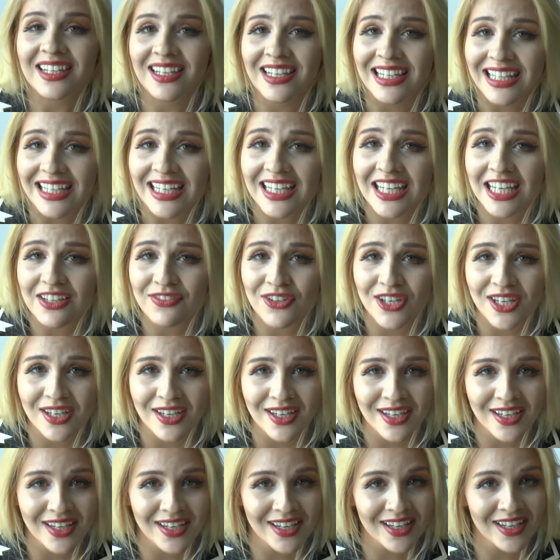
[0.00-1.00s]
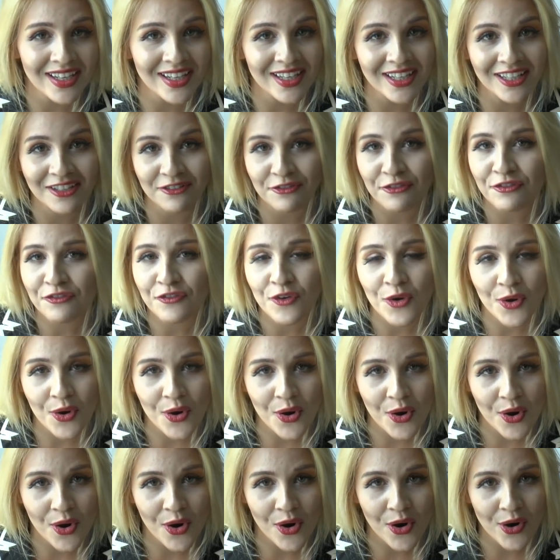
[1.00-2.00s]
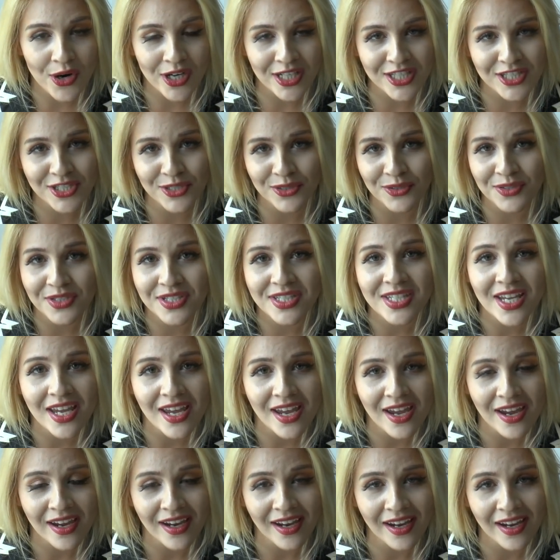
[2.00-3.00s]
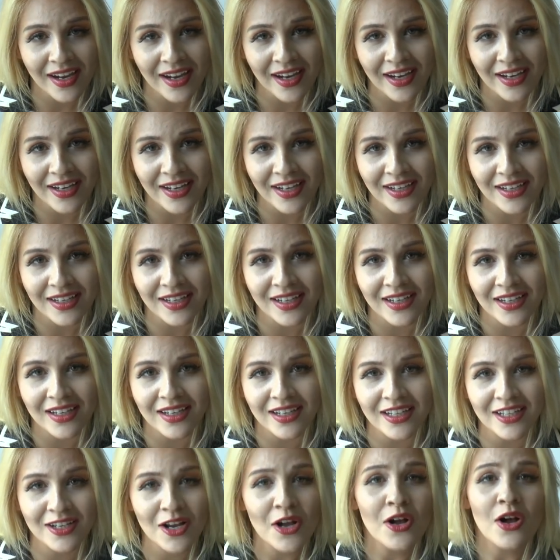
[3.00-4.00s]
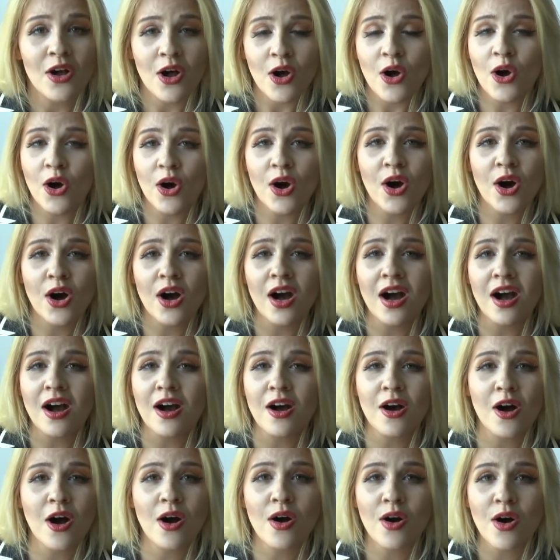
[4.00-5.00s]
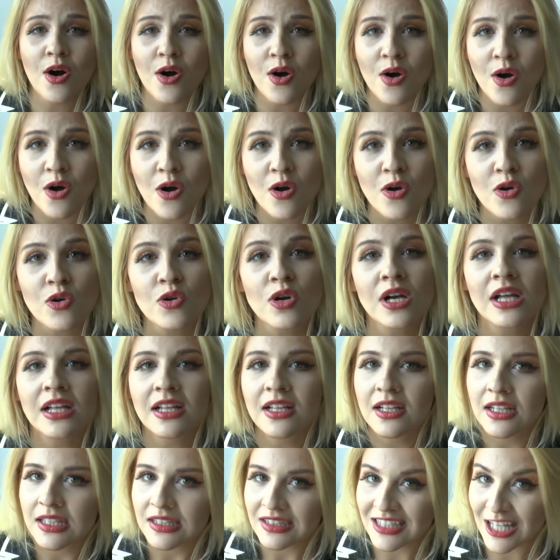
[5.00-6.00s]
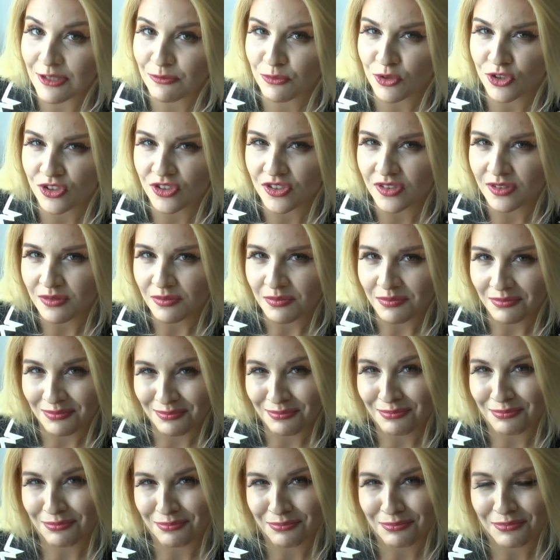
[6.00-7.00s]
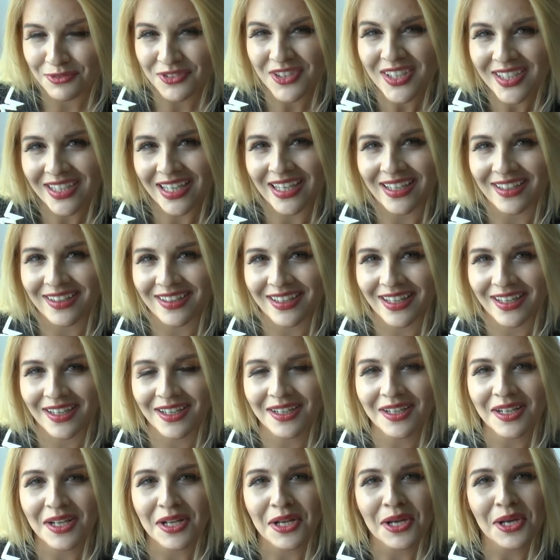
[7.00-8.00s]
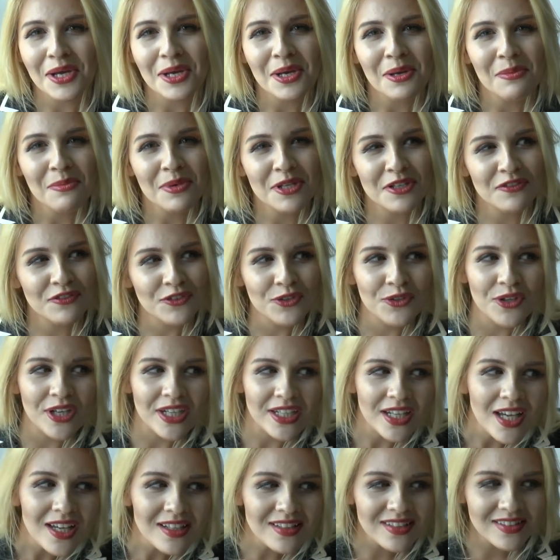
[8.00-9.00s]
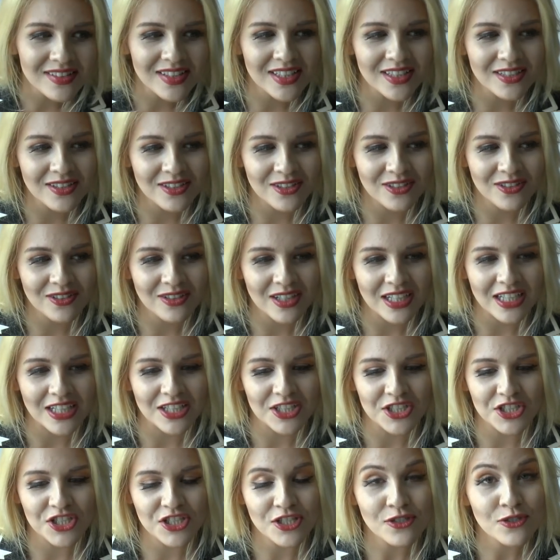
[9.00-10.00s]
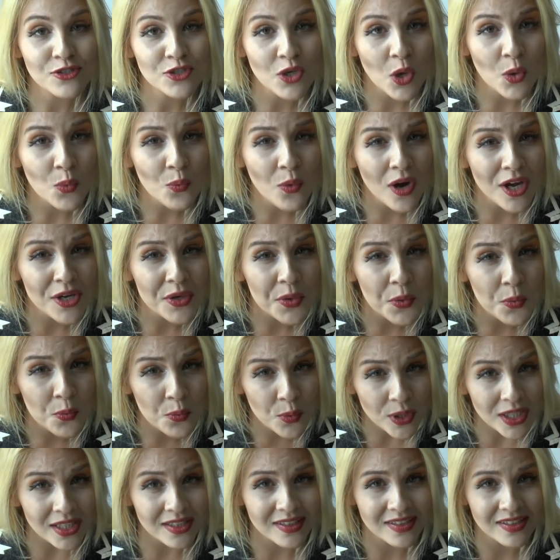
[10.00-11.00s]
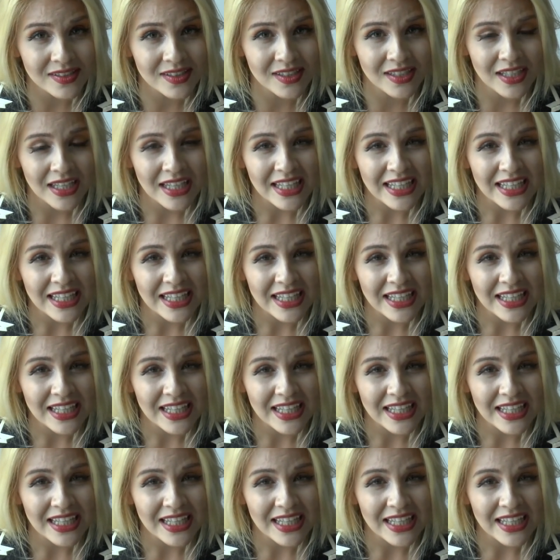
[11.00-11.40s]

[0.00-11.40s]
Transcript: living for today. Oh, that was singing, yeah? But if you're not a singer and you don't want to risk